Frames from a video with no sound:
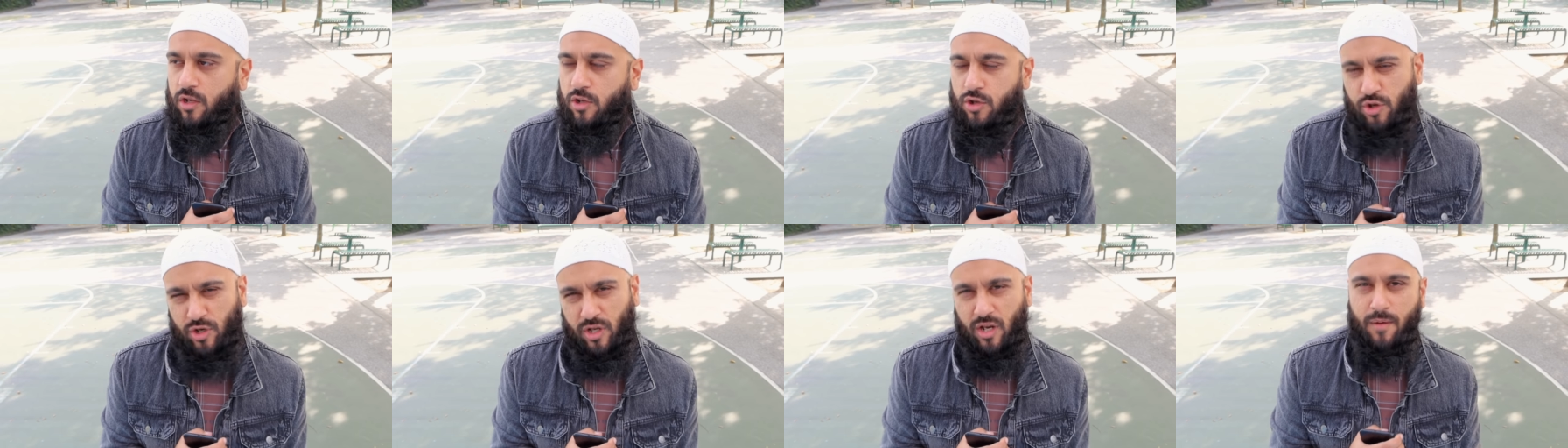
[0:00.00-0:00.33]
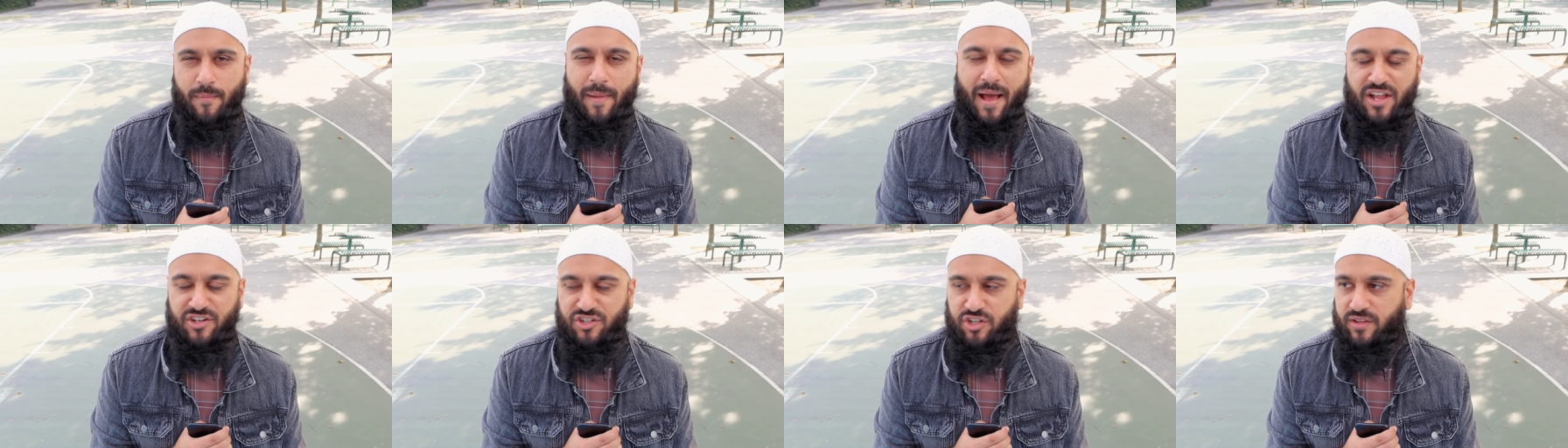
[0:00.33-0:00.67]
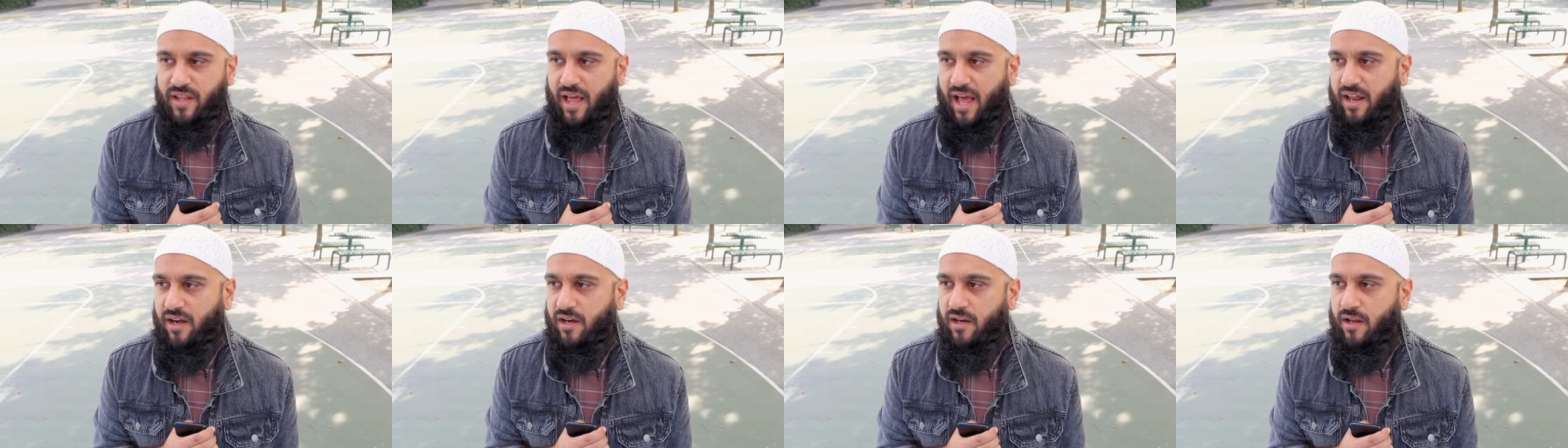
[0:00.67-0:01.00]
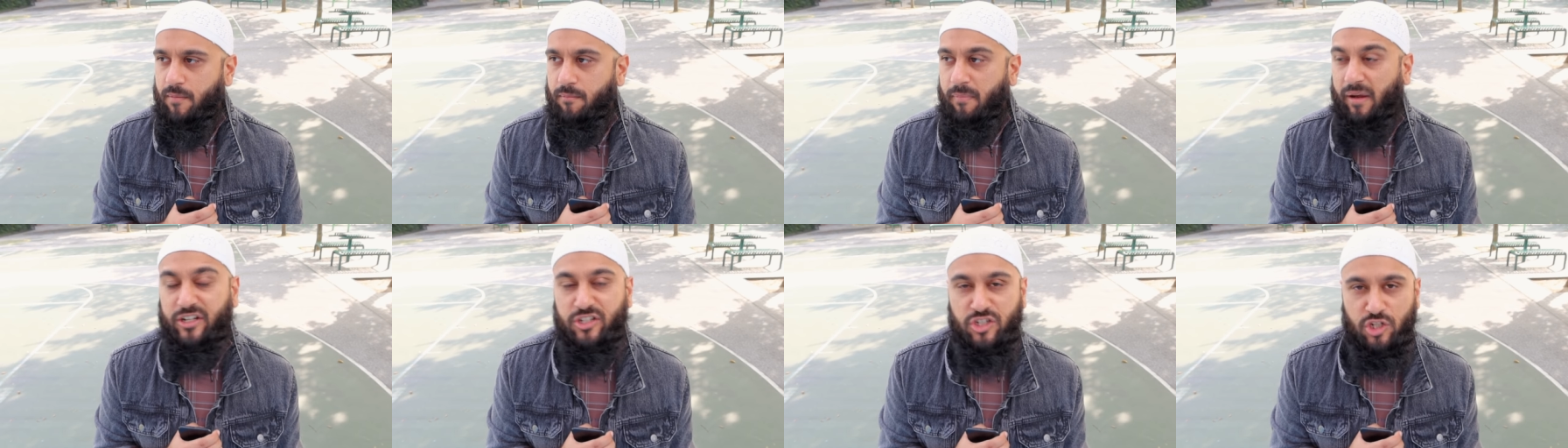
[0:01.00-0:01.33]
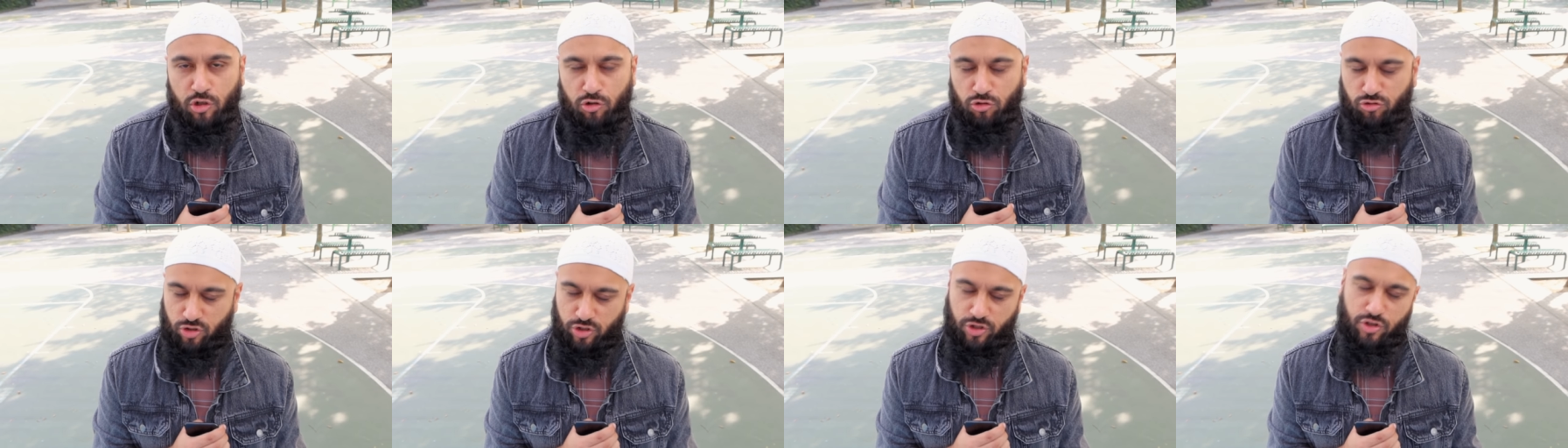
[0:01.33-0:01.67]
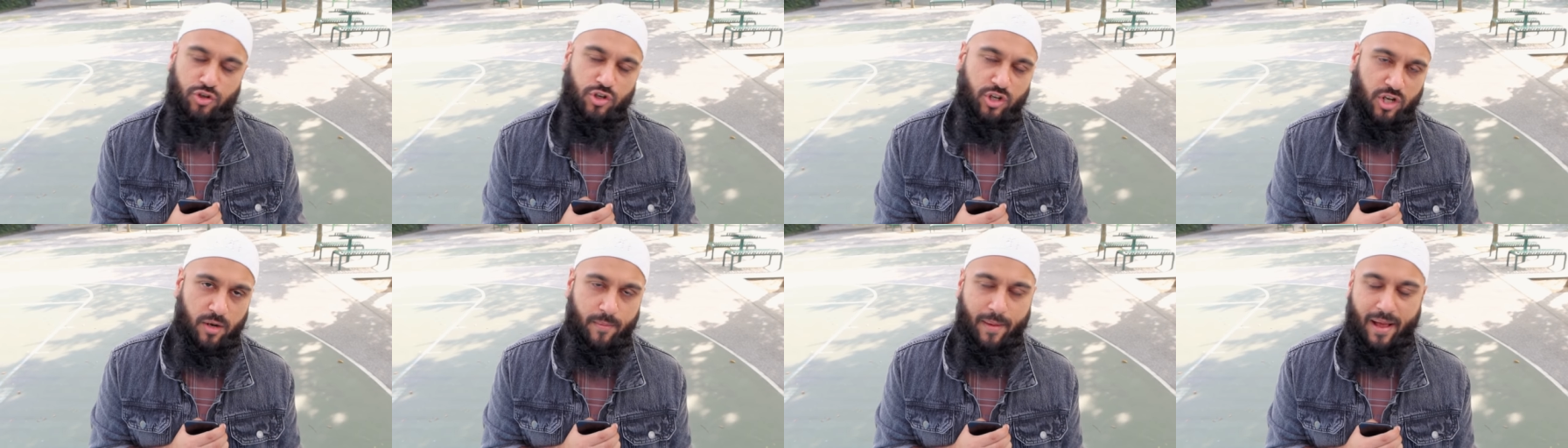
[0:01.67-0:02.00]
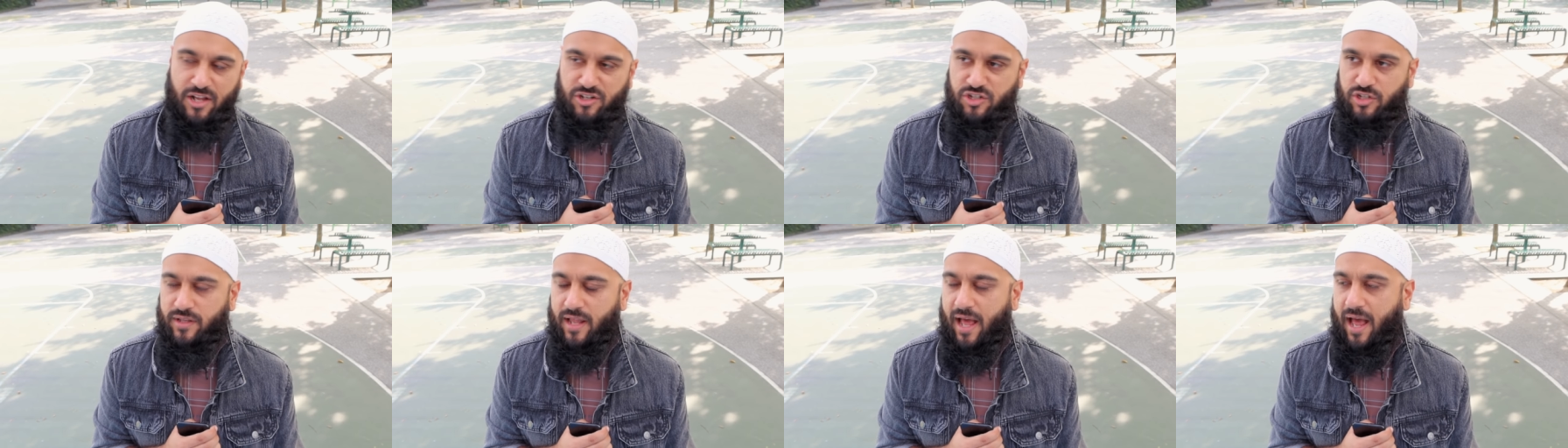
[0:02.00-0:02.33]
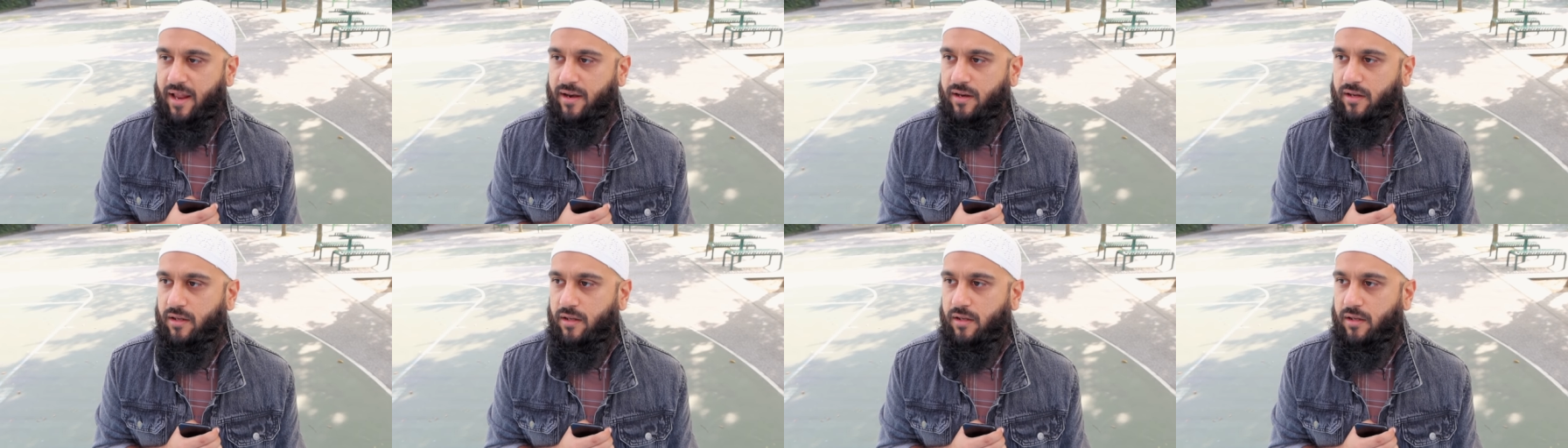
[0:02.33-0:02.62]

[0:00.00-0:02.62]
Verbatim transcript: You could imagine that. My children, you can imagine that.